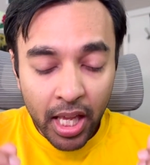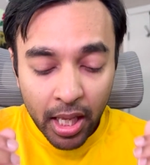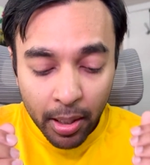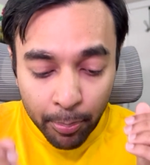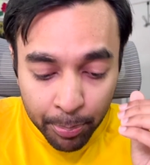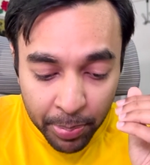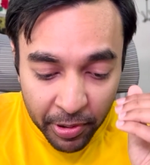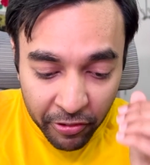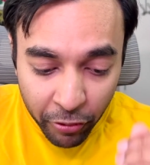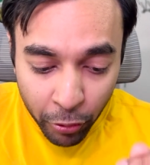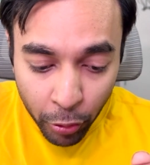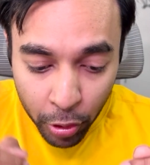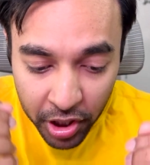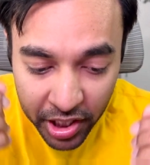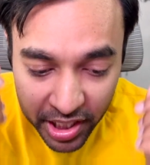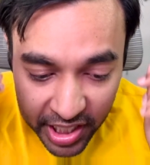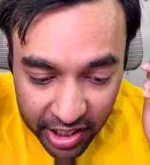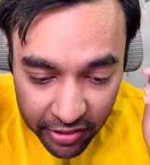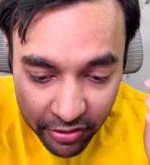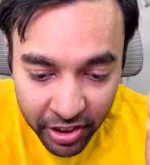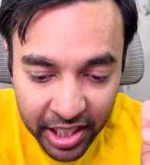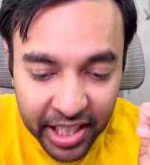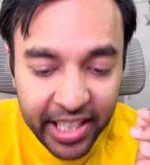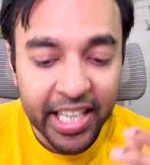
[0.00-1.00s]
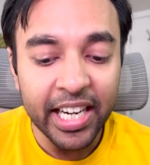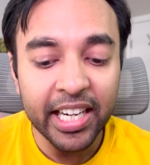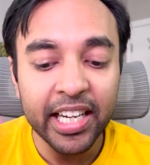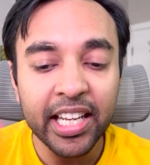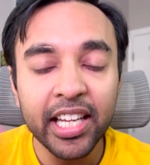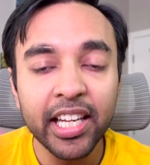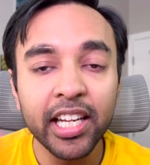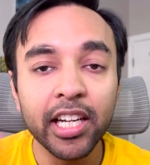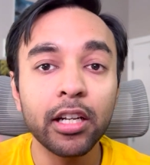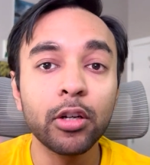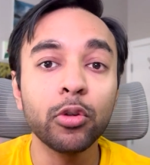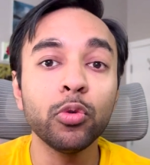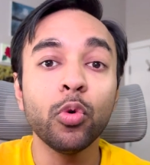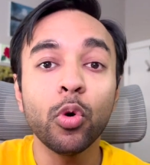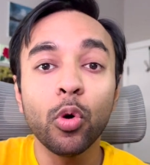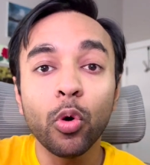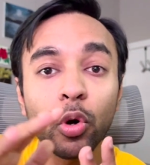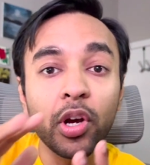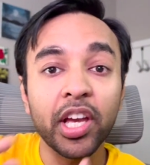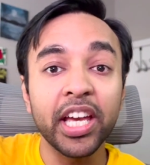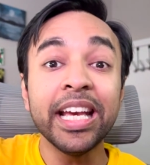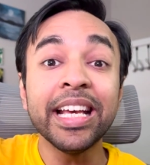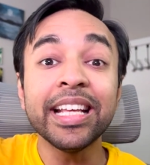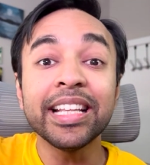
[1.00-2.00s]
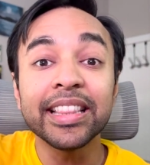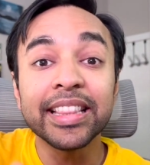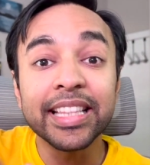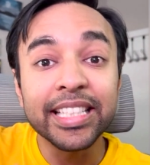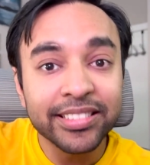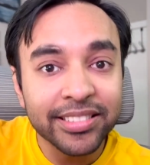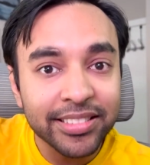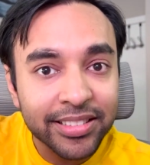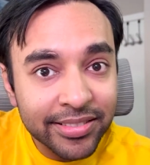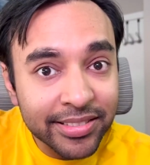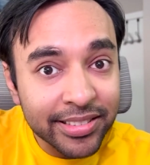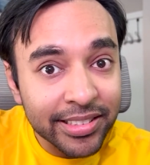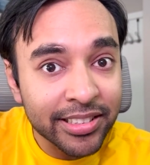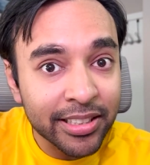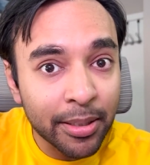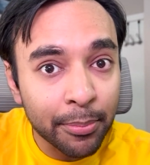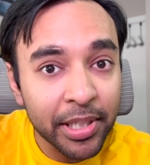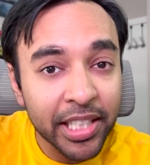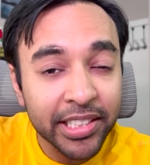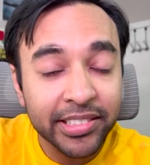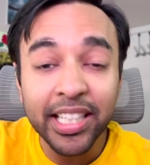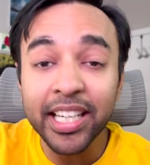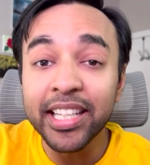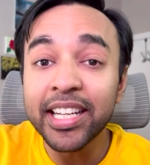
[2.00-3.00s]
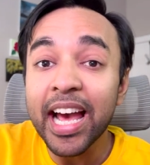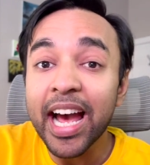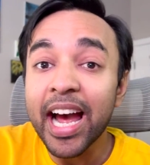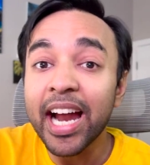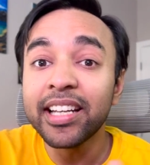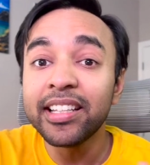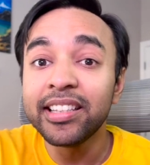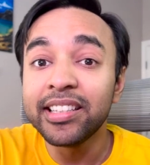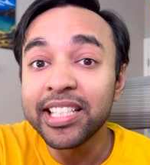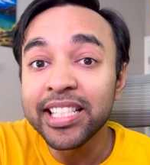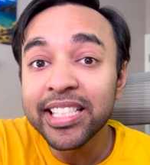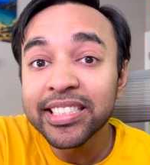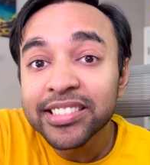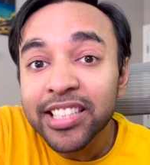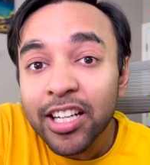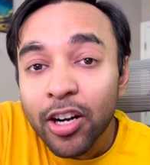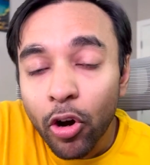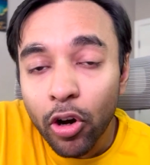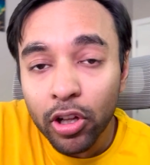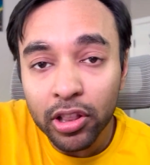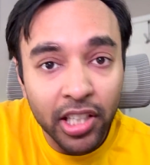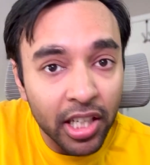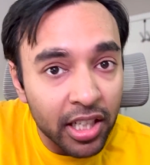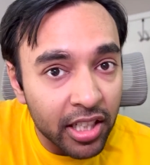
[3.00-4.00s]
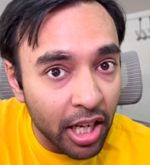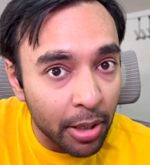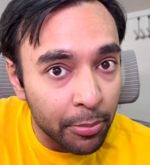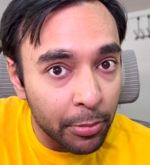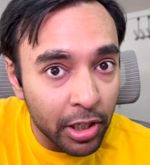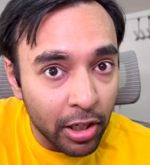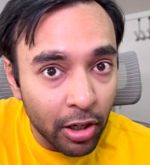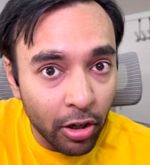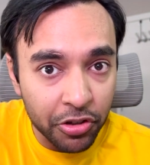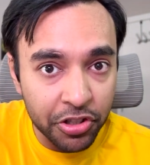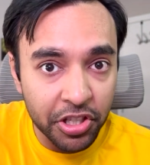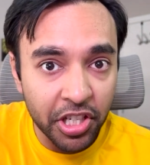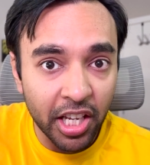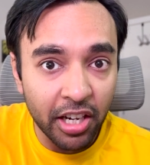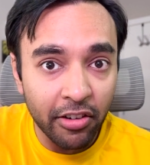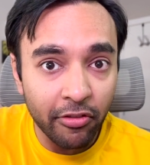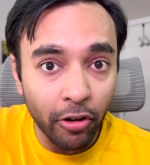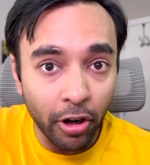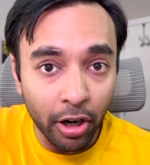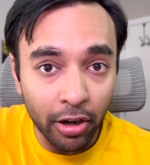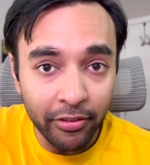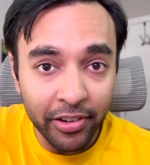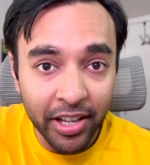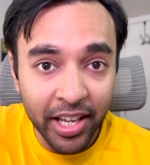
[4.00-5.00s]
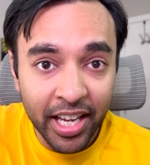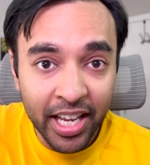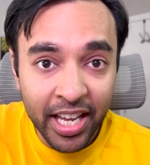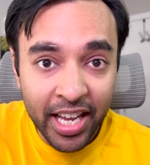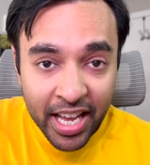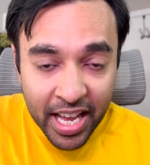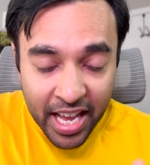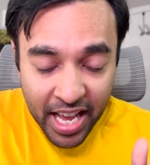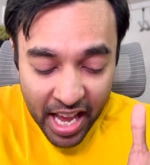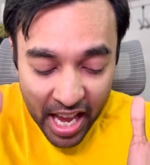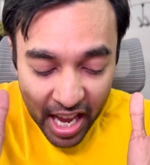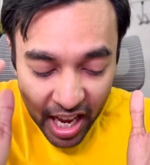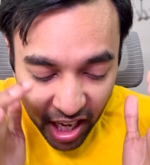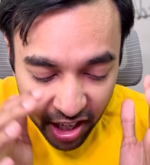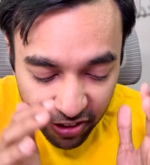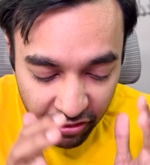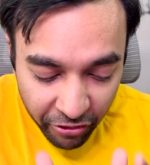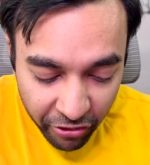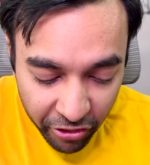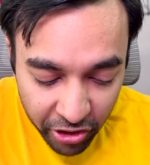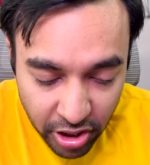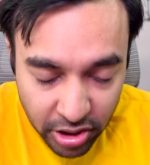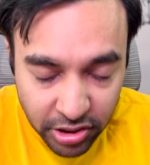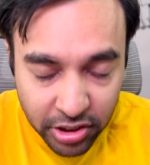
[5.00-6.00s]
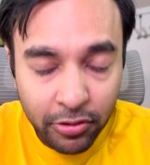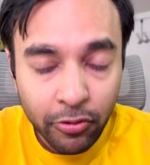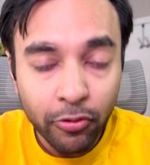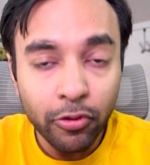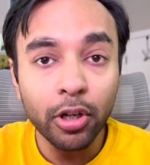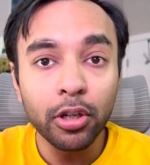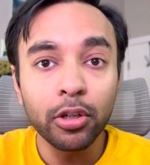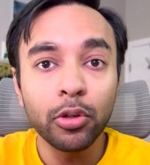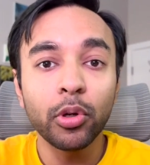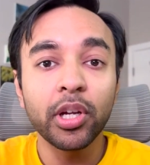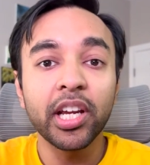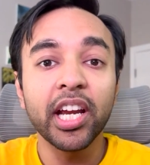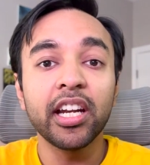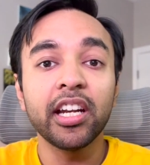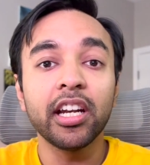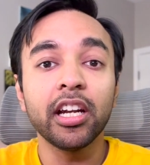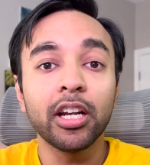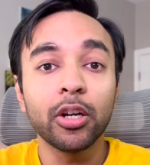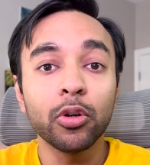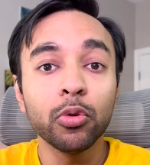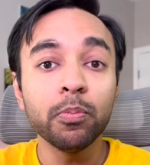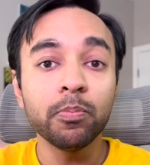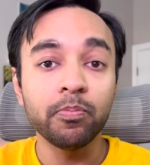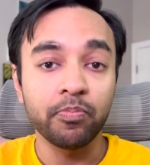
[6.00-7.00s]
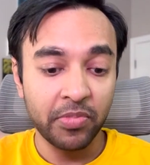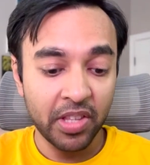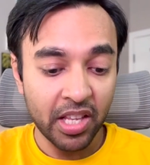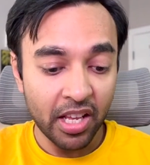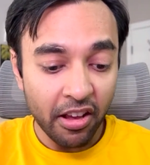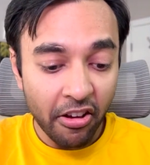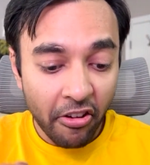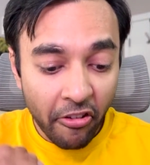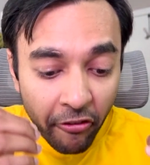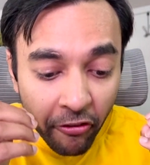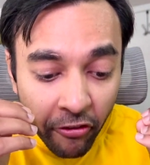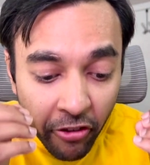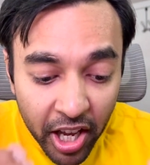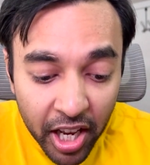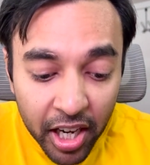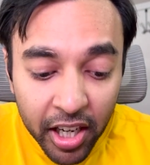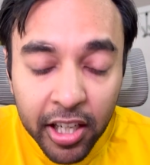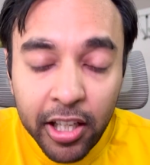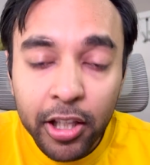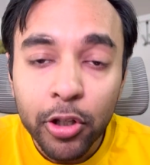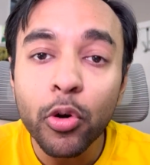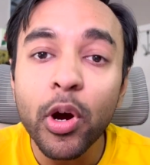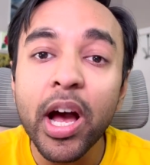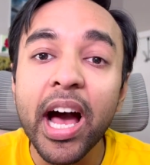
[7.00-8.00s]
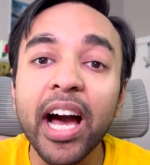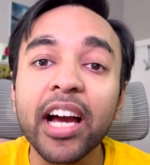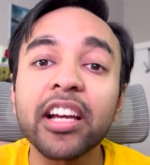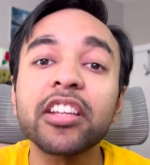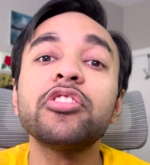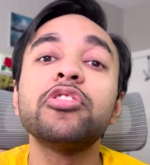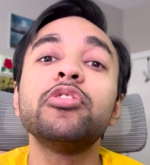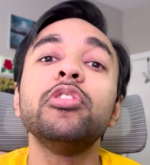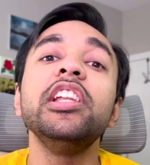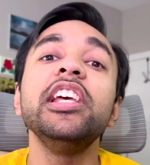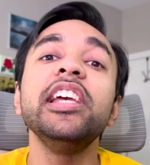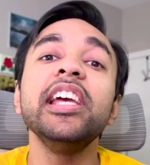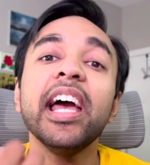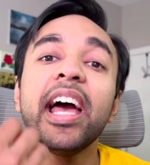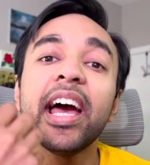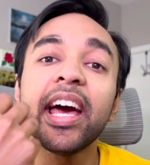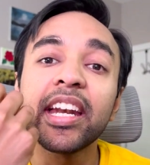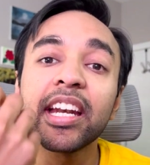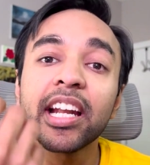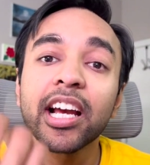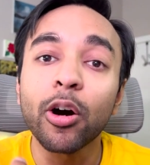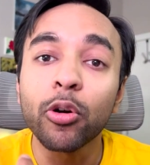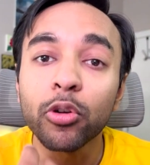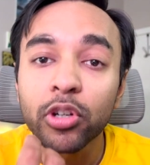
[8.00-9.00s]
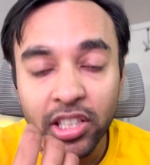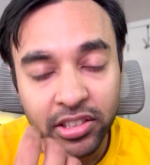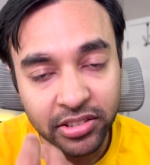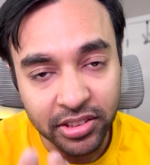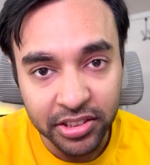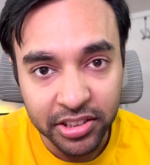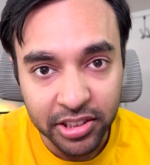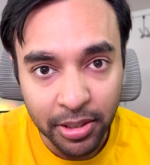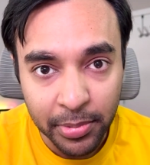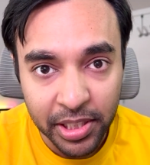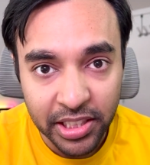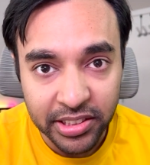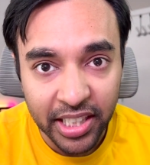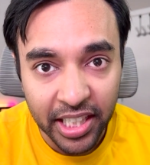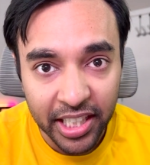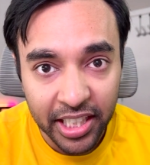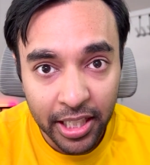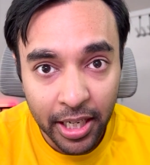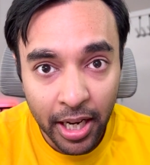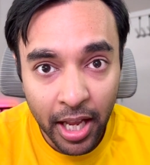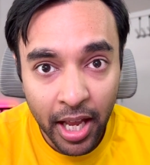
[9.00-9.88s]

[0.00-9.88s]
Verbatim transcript: Before even getting into, okay, this is system design and these are all the terminology involved, I first want to get into where do you actually encounter system design